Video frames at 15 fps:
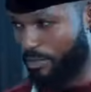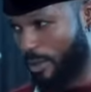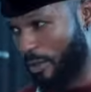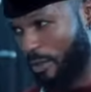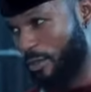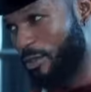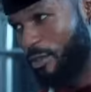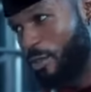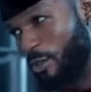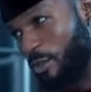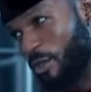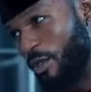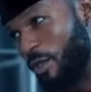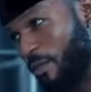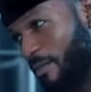But
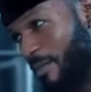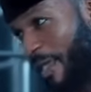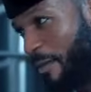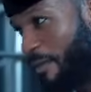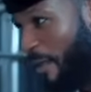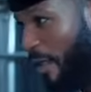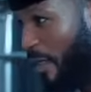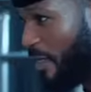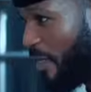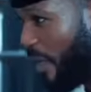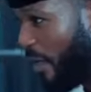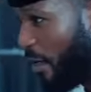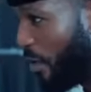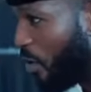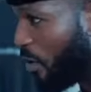do not make me
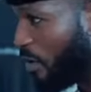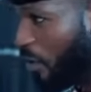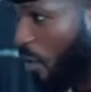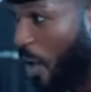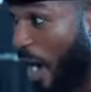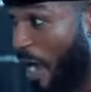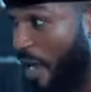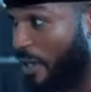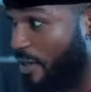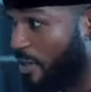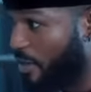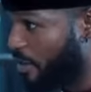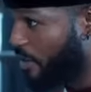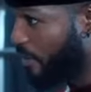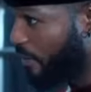think
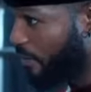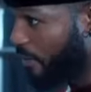otherwise.